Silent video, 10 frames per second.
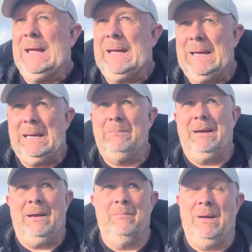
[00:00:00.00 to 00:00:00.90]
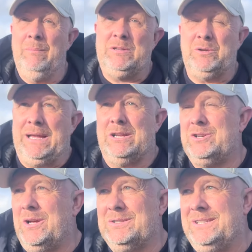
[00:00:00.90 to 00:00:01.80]
And we took our
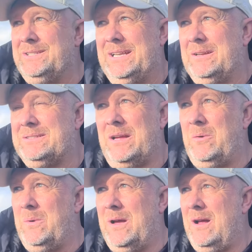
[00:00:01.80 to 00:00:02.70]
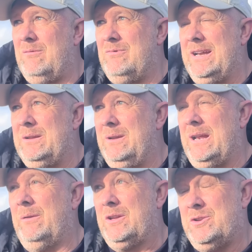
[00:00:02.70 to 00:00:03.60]
chances, you know, so really,
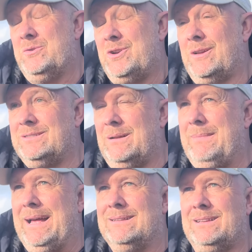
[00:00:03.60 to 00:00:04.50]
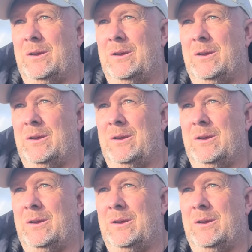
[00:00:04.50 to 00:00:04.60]
you know, the two chances that mattered.